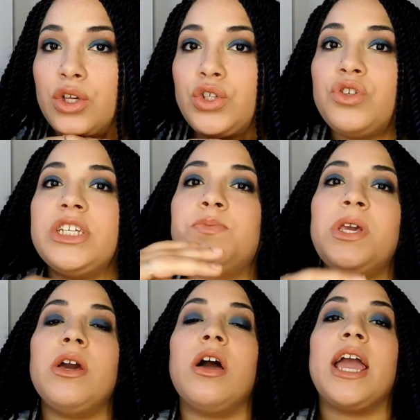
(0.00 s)
So just
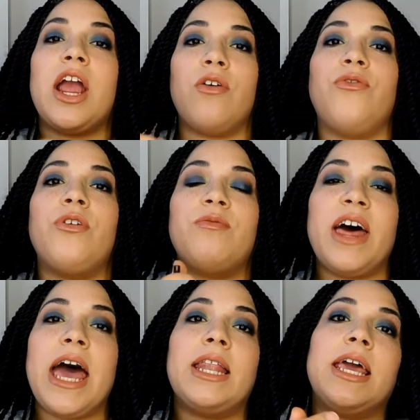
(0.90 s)
be careful of
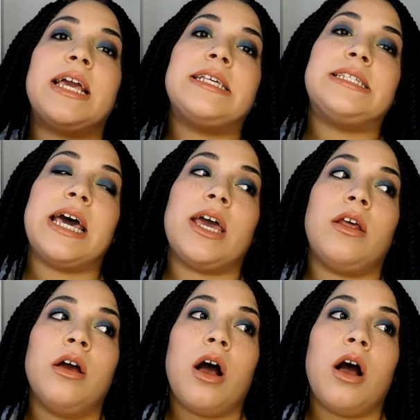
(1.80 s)
that. Like I said,